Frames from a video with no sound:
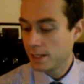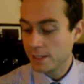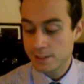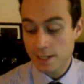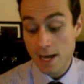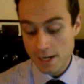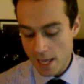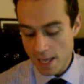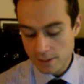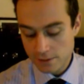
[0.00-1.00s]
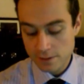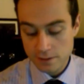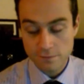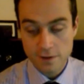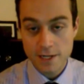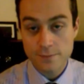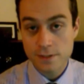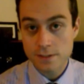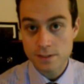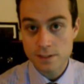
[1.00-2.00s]
It's not as good as the
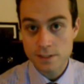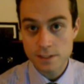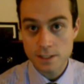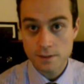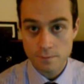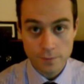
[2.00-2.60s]
Vitamins and C,